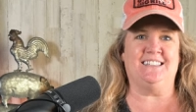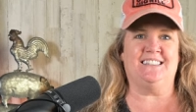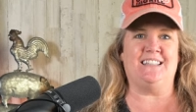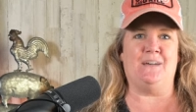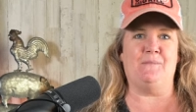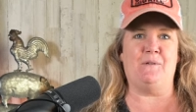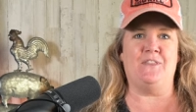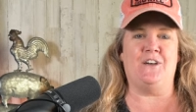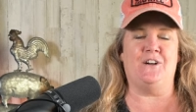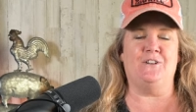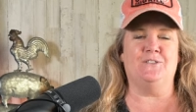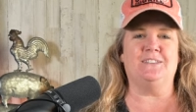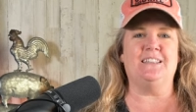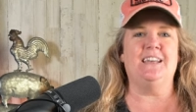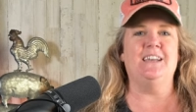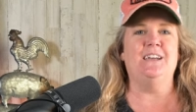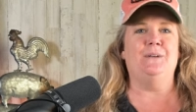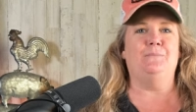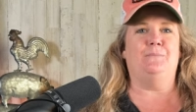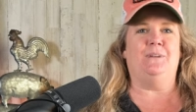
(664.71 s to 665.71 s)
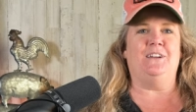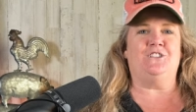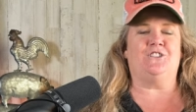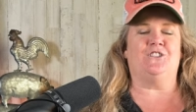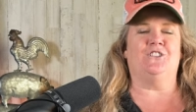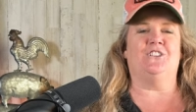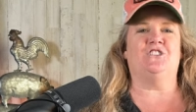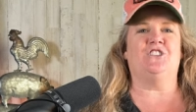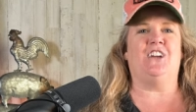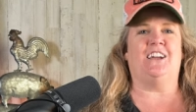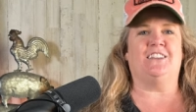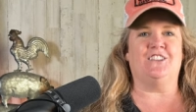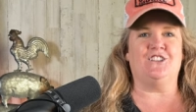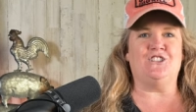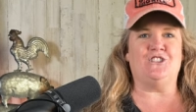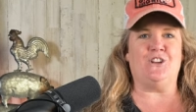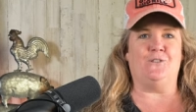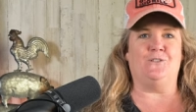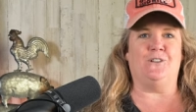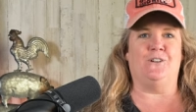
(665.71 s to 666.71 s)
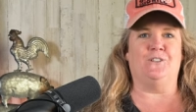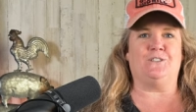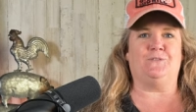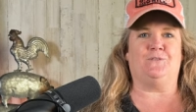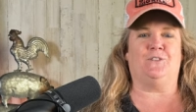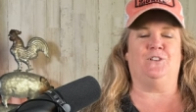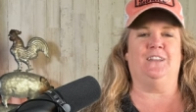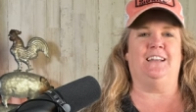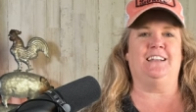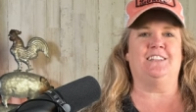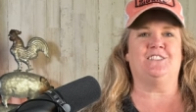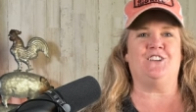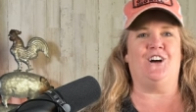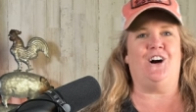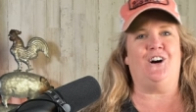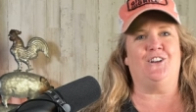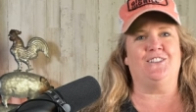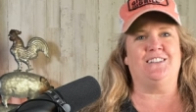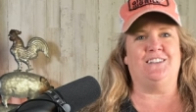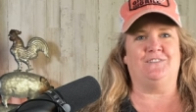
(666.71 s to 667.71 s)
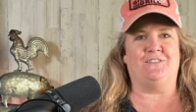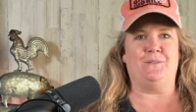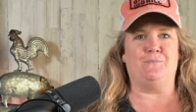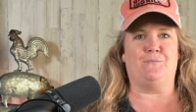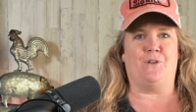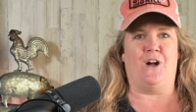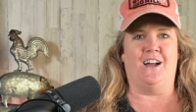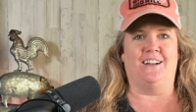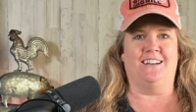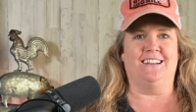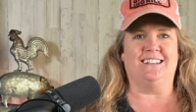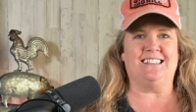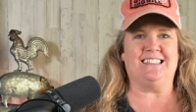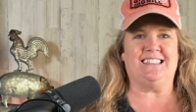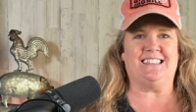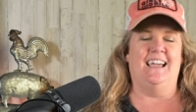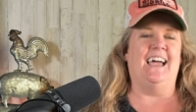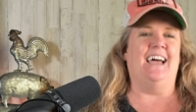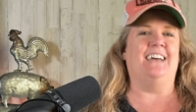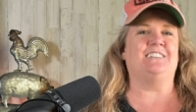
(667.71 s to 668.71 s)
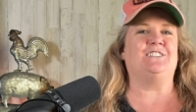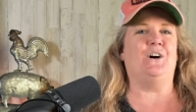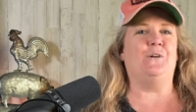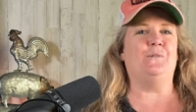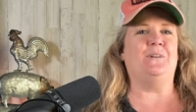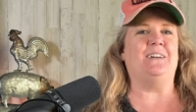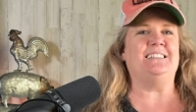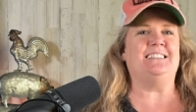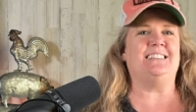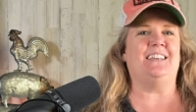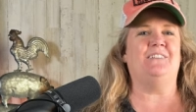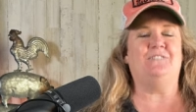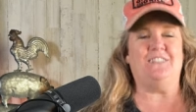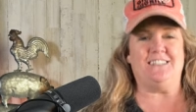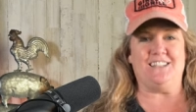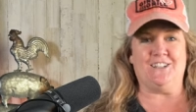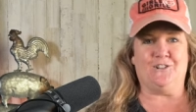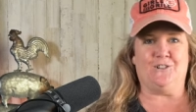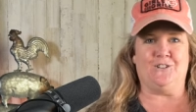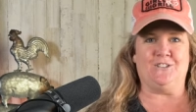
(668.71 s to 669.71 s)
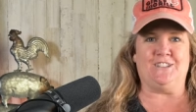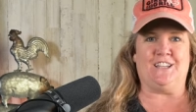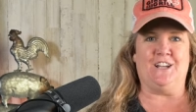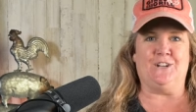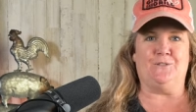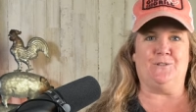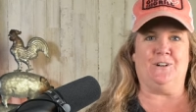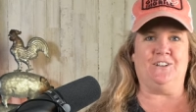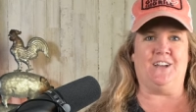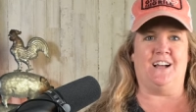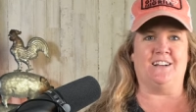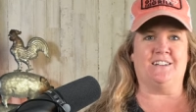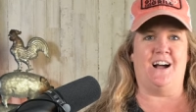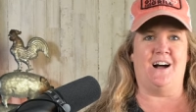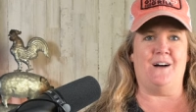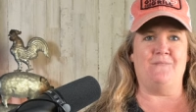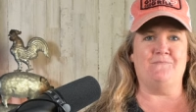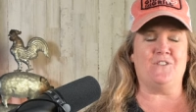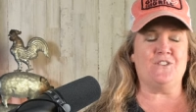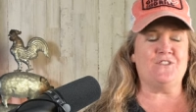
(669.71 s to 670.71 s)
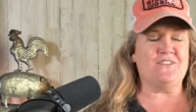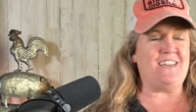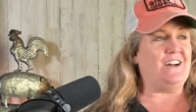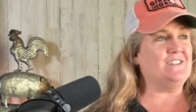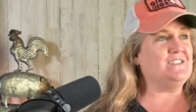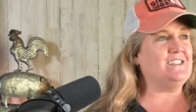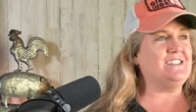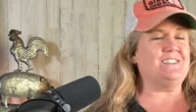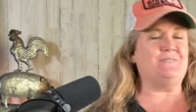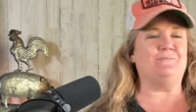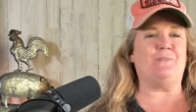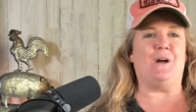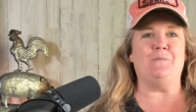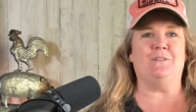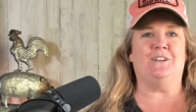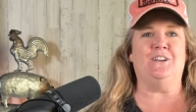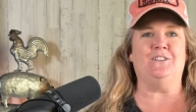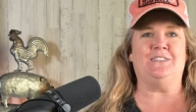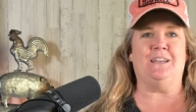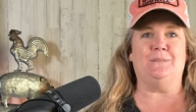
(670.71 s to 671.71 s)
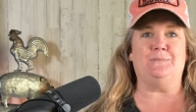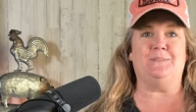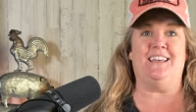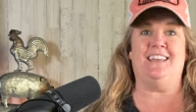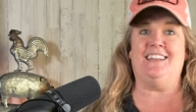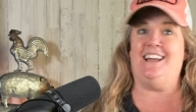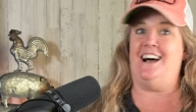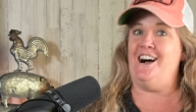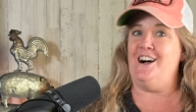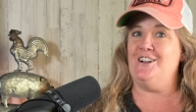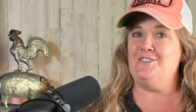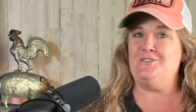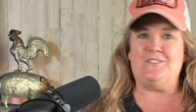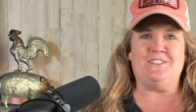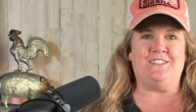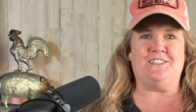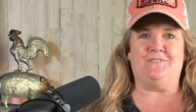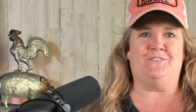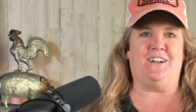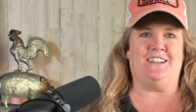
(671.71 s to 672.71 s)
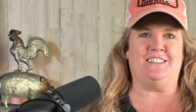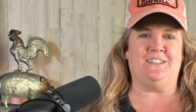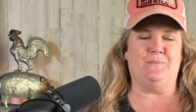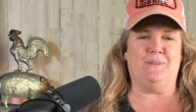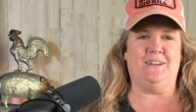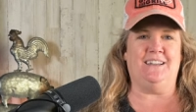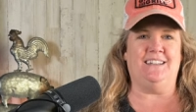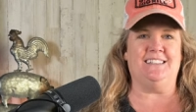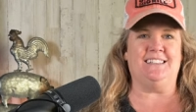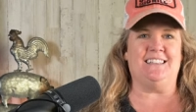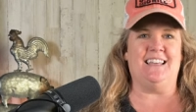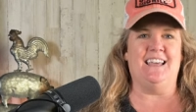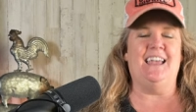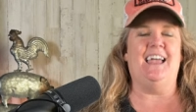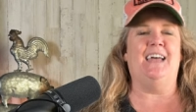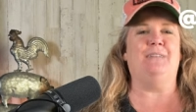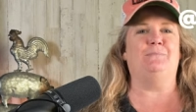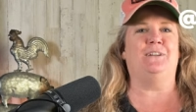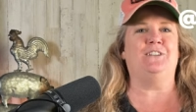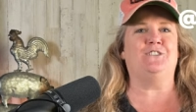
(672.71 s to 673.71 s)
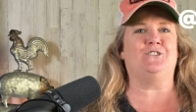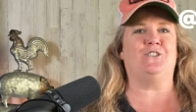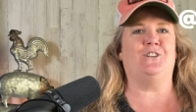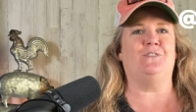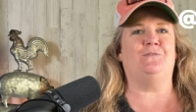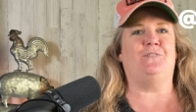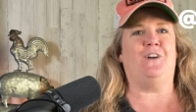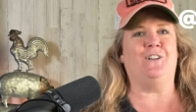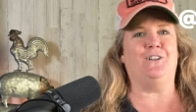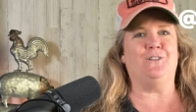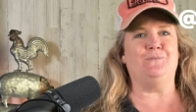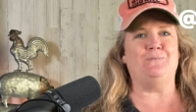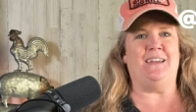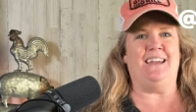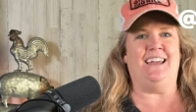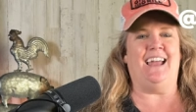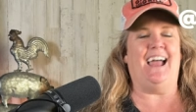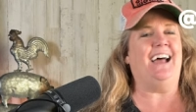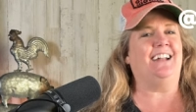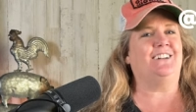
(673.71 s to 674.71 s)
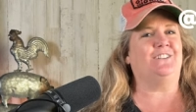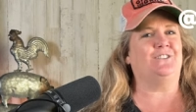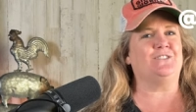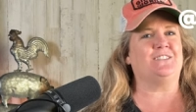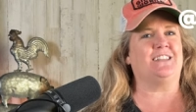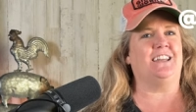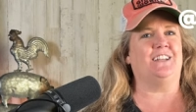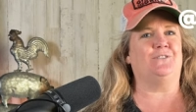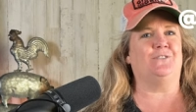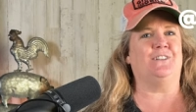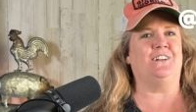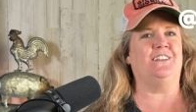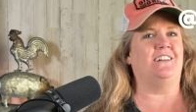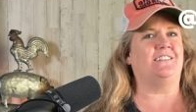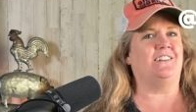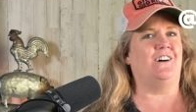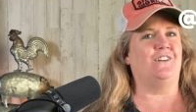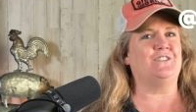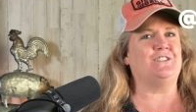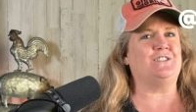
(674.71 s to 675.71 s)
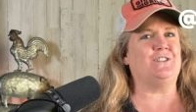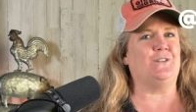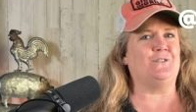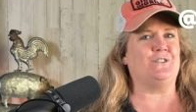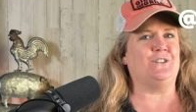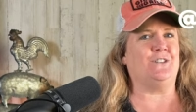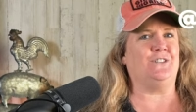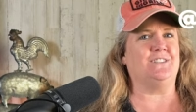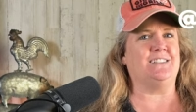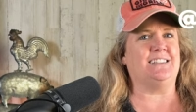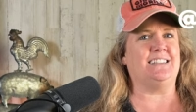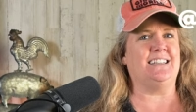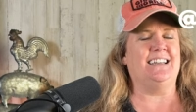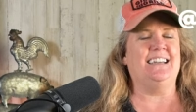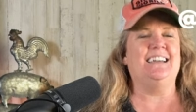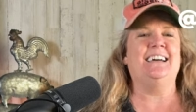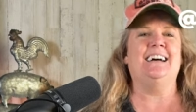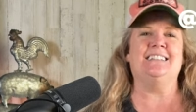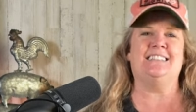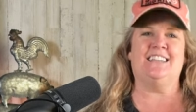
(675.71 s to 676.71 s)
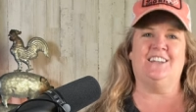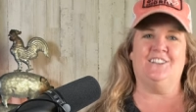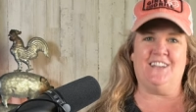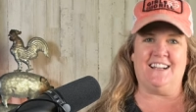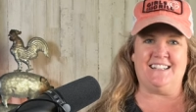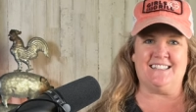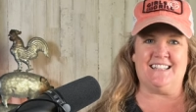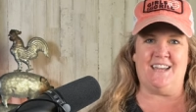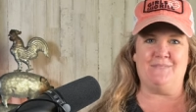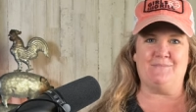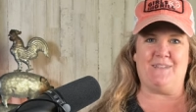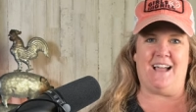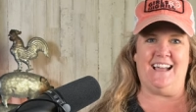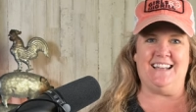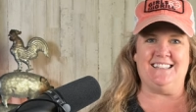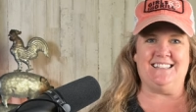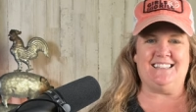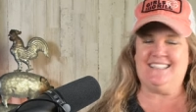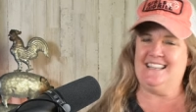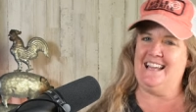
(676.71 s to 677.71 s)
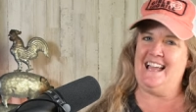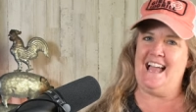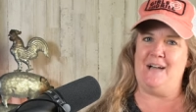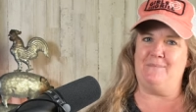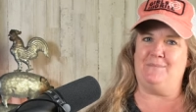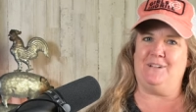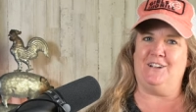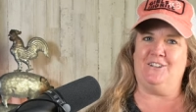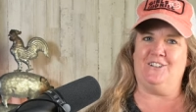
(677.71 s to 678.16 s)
in some of those. Be sure to check the show notes for links to all the different products. As always, visit girlscangrill.com for thousands of barbecue tips and hundreds of recipes, and be sure to follow me at Girls Can Grill on all the socials. Until next time, guys, happy